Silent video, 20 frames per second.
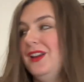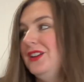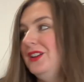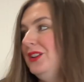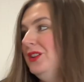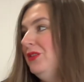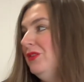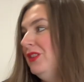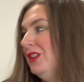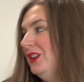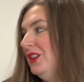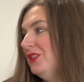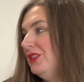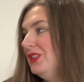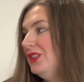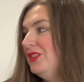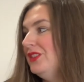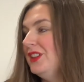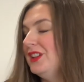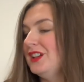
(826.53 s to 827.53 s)
You know what? I don't
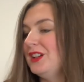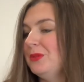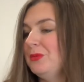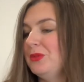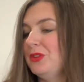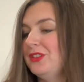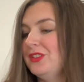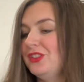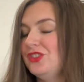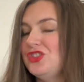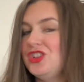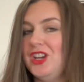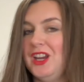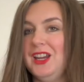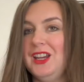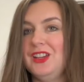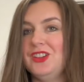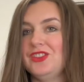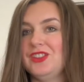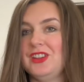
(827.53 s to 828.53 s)
even think I'm going to change.